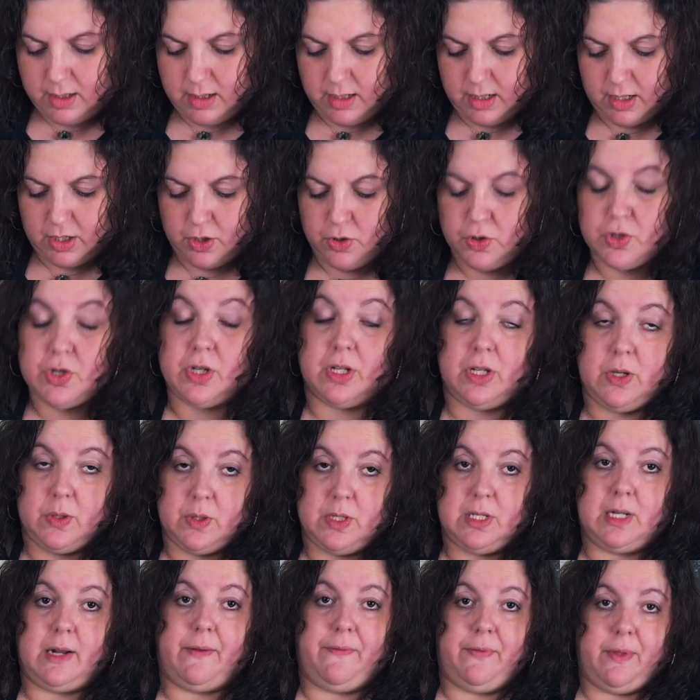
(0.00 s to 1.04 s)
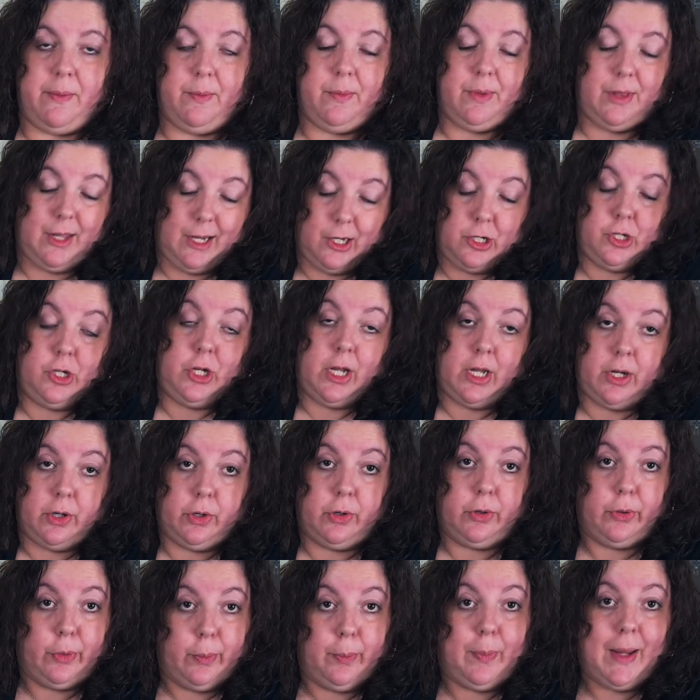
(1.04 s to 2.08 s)
Usually you stuff them with like
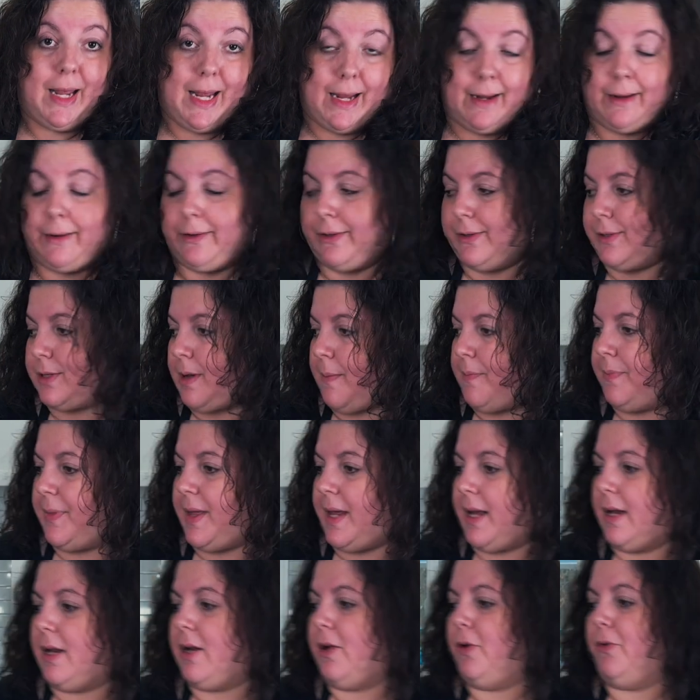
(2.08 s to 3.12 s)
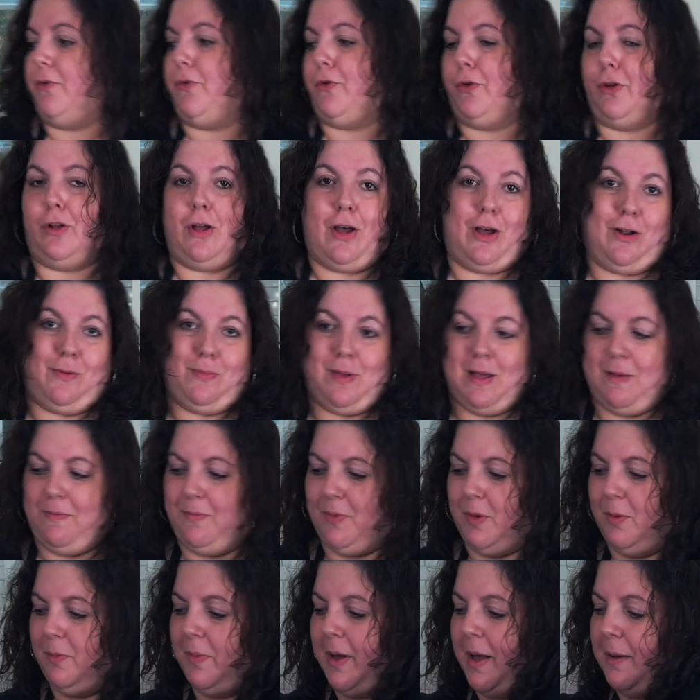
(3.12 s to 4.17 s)
cheddar or bacon or something, you know, for a lot of
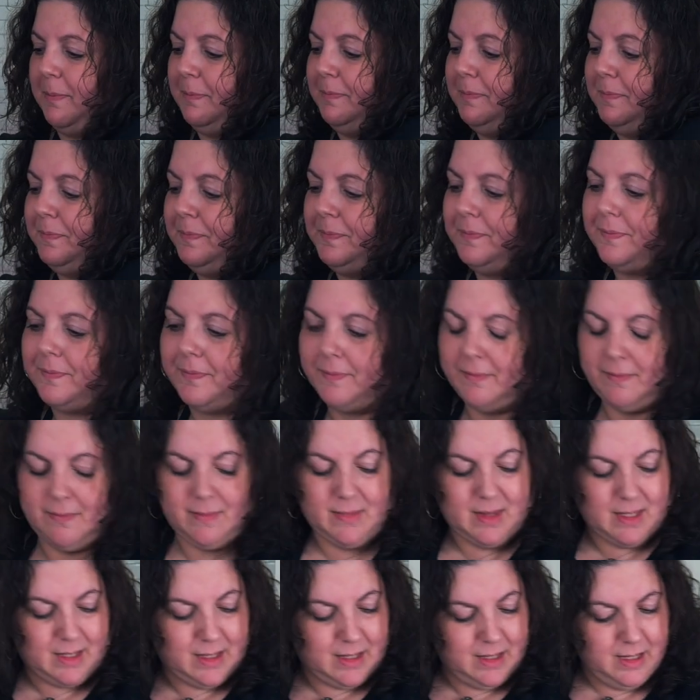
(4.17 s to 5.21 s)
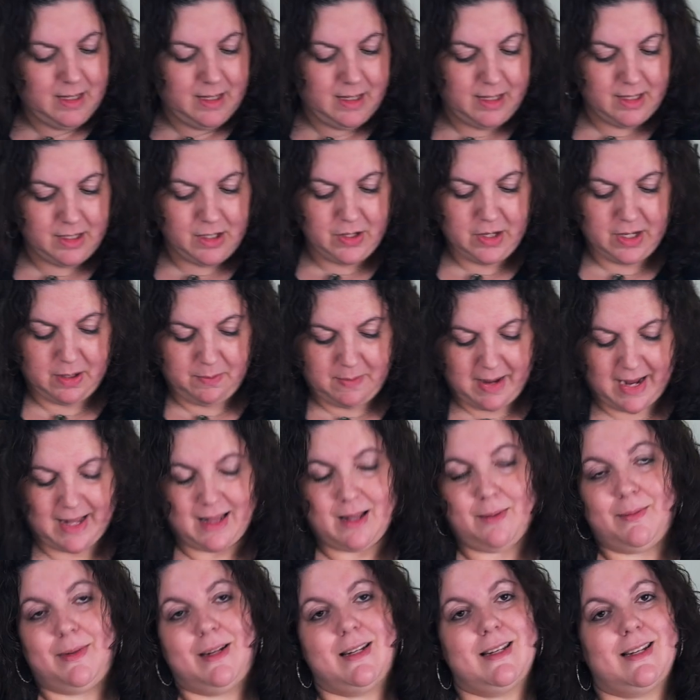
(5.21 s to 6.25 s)
people, but you can make
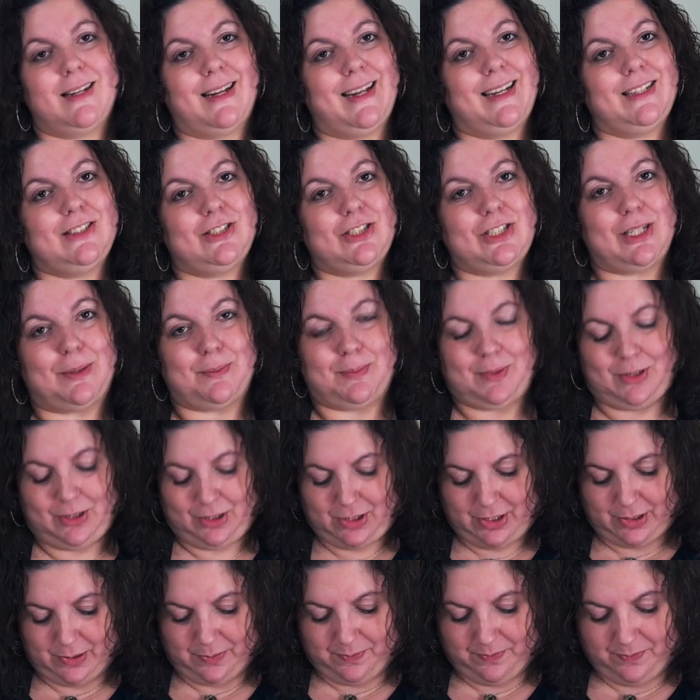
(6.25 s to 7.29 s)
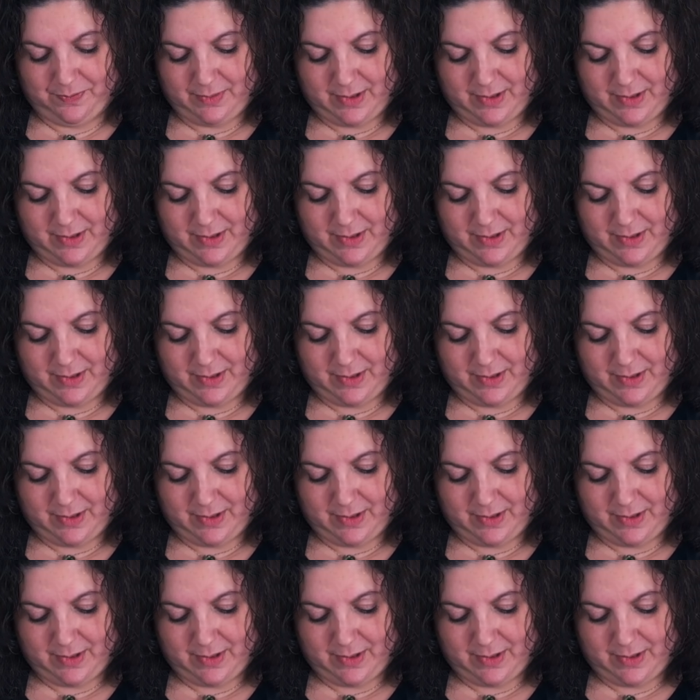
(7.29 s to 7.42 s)
them into nice chips too.